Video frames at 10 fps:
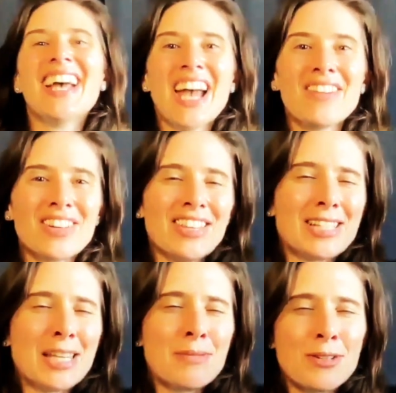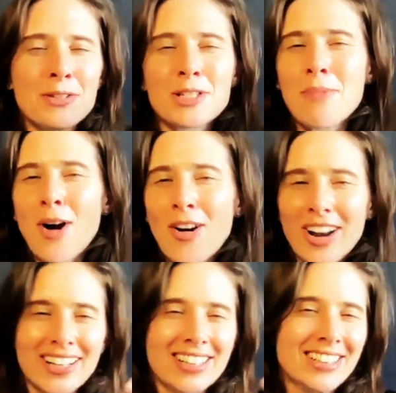Everything seems so smart
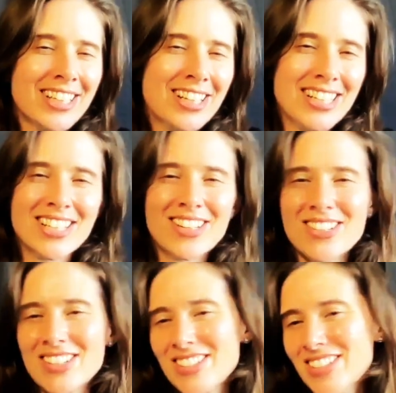and clear and you're just